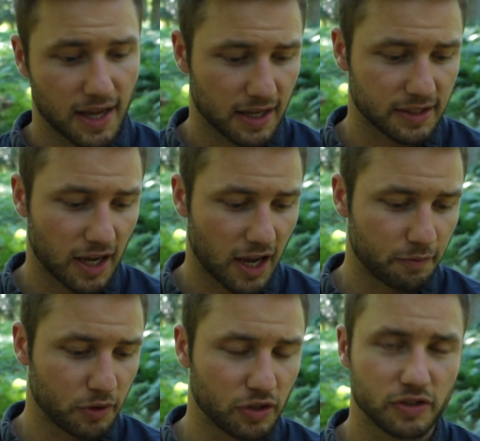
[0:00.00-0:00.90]
and
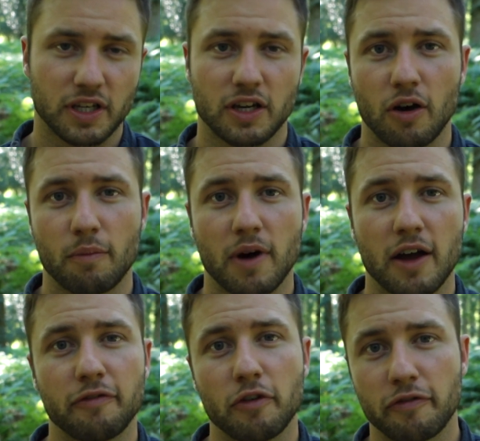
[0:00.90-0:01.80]
I've been using it on
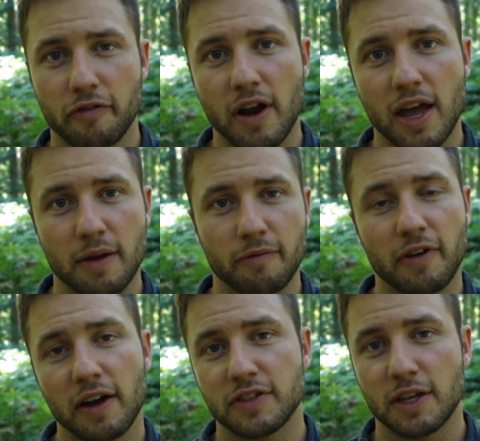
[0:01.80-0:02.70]
my full frame
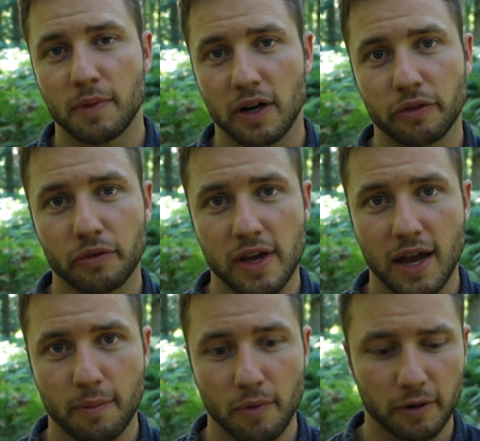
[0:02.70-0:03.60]
5D Mark III
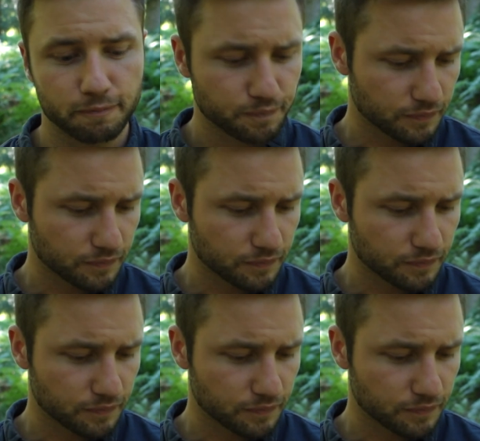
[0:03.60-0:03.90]
camera.